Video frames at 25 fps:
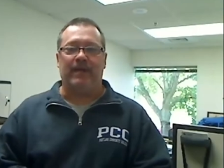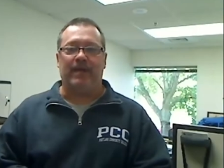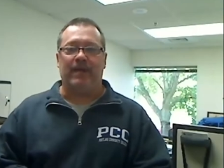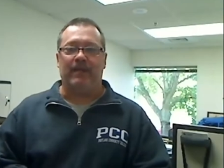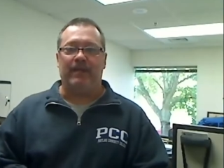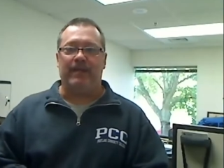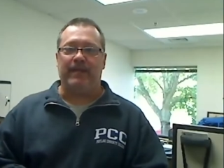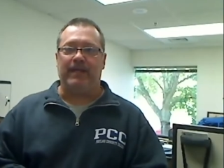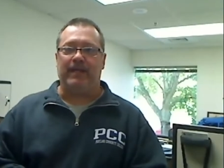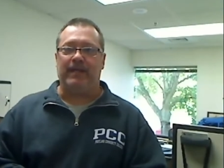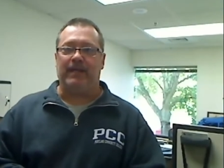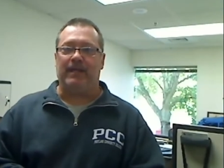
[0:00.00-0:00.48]

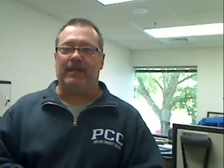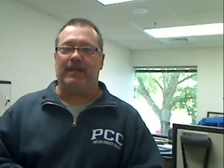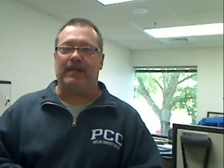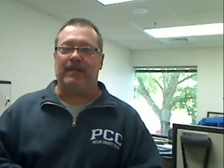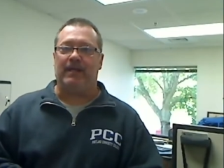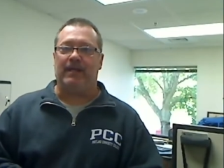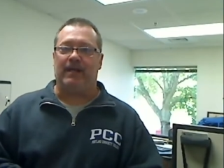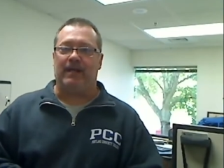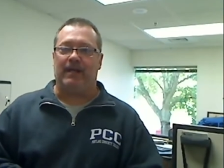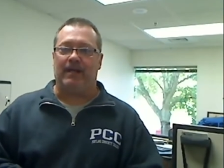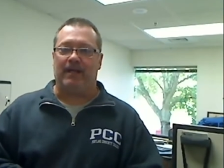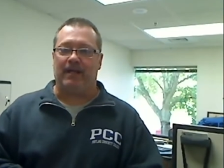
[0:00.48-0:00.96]

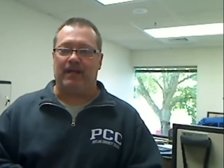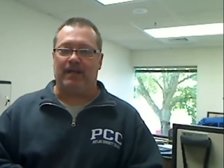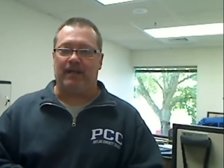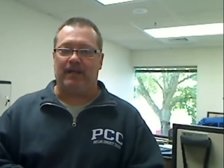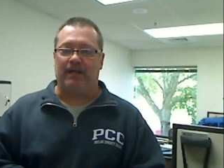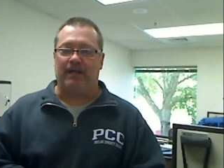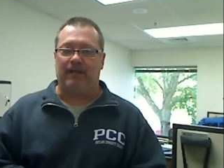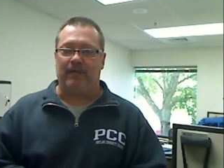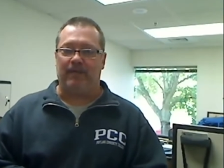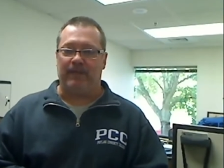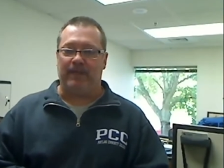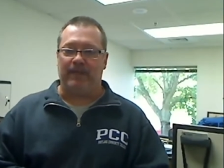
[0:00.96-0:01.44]

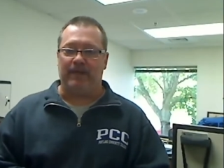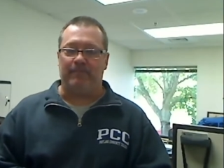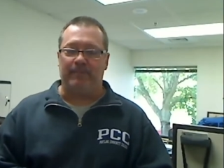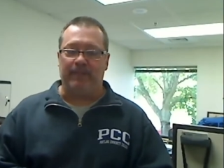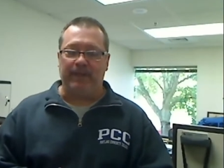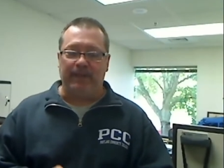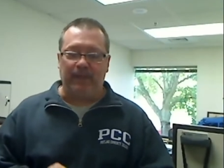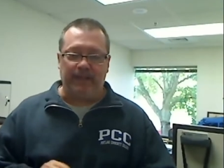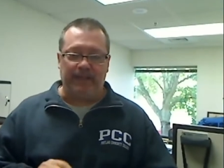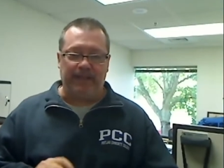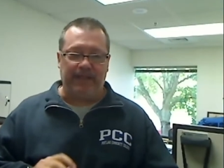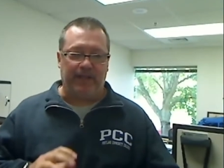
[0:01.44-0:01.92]
the
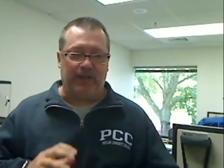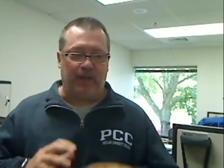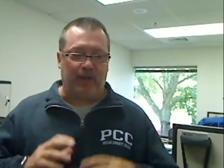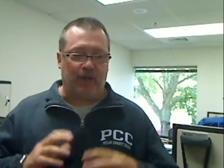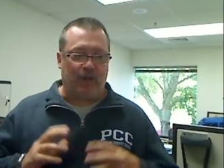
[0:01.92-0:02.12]
ability to